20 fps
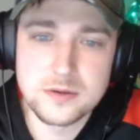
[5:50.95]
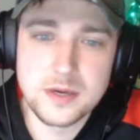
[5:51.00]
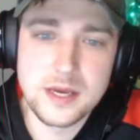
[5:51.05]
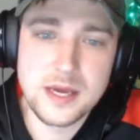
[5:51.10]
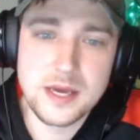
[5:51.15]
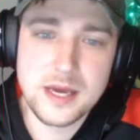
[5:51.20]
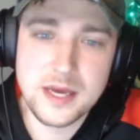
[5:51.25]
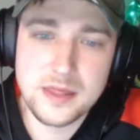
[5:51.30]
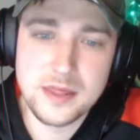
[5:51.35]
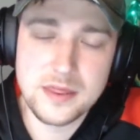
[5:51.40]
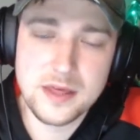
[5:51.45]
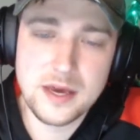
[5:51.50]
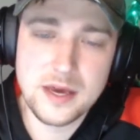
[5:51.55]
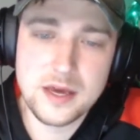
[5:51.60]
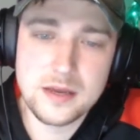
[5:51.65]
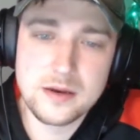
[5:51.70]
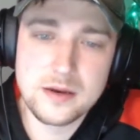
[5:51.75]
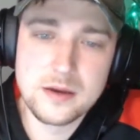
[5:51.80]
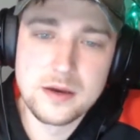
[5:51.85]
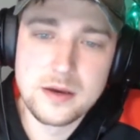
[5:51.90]
And
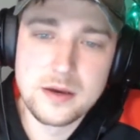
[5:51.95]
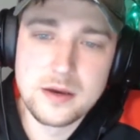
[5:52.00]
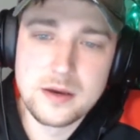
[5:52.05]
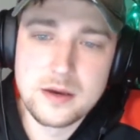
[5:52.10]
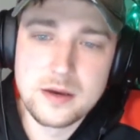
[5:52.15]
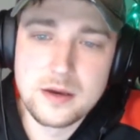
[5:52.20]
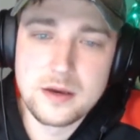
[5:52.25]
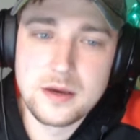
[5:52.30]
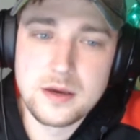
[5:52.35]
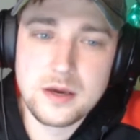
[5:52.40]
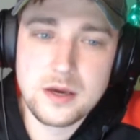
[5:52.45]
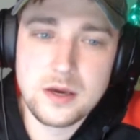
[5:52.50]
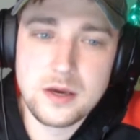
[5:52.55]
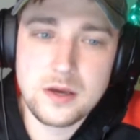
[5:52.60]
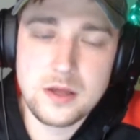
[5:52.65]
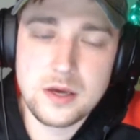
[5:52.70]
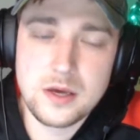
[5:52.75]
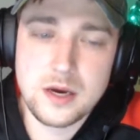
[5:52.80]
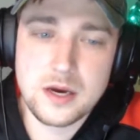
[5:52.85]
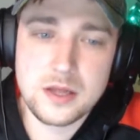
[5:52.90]
then
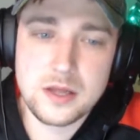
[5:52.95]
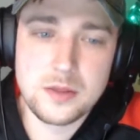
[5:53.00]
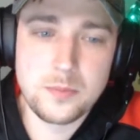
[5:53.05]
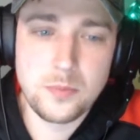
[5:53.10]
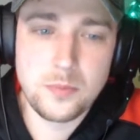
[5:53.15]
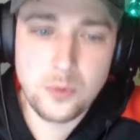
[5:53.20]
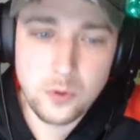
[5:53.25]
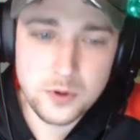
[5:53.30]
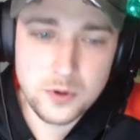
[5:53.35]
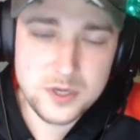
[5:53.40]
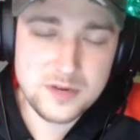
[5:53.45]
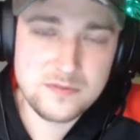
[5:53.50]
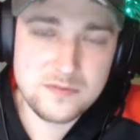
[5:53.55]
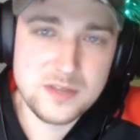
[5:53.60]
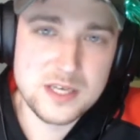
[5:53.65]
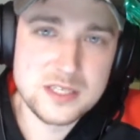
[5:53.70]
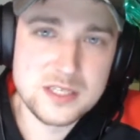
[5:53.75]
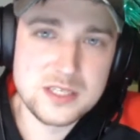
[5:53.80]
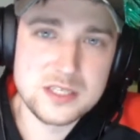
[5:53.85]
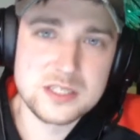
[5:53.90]
the point of
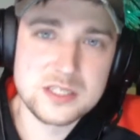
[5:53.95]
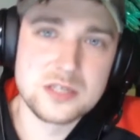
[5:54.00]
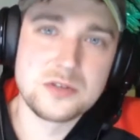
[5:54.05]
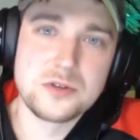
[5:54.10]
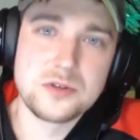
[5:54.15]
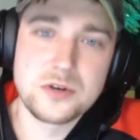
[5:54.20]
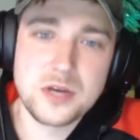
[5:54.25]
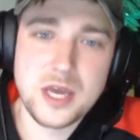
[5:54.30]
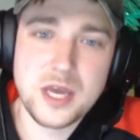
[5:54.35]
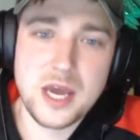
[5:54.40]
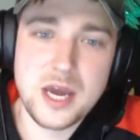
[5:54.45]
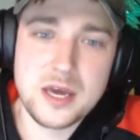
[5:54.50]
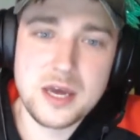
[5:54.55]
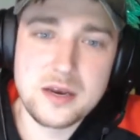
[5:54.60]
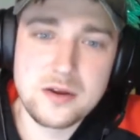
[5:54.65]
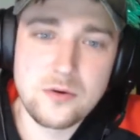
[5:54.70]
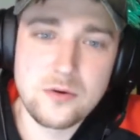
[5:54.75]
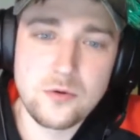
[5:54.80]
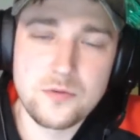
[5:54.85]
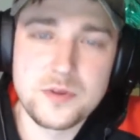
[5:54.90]
this is to look at
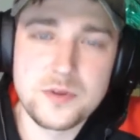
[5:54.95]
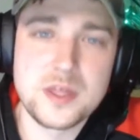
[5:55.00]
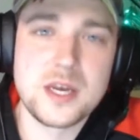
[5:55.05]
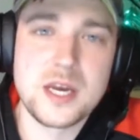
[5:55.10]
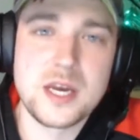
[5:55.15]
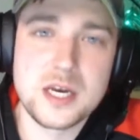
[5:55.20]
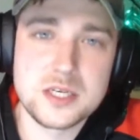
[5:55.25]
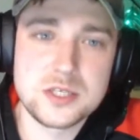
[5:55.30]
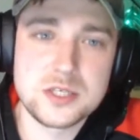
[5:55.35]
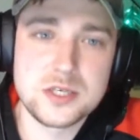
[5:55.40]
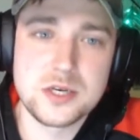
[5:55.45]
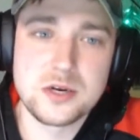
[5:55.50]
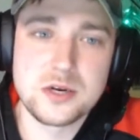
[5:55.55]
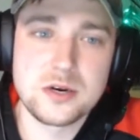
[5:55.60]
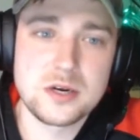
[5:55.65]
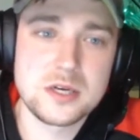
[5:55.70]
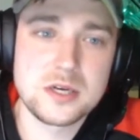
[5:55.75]
over the next year,